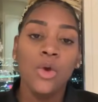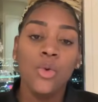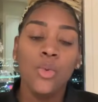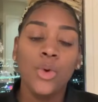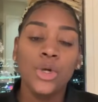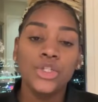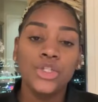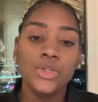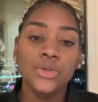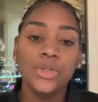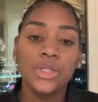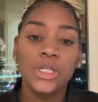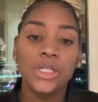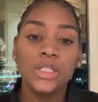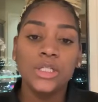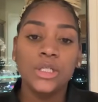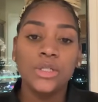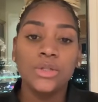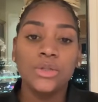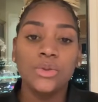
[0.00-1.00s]
what you
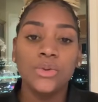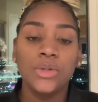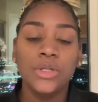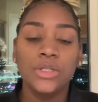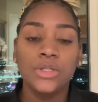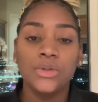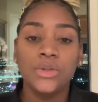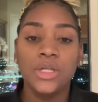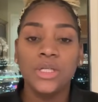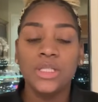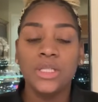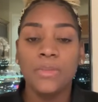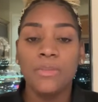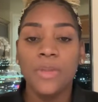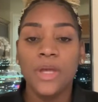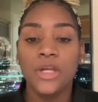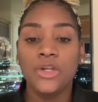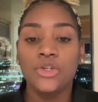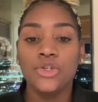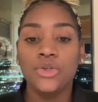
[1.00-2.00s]
need to do is you need to
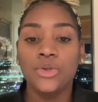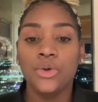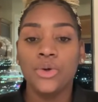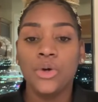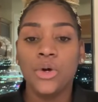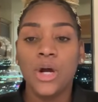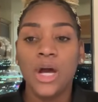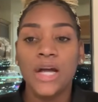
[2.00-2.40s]
make sure,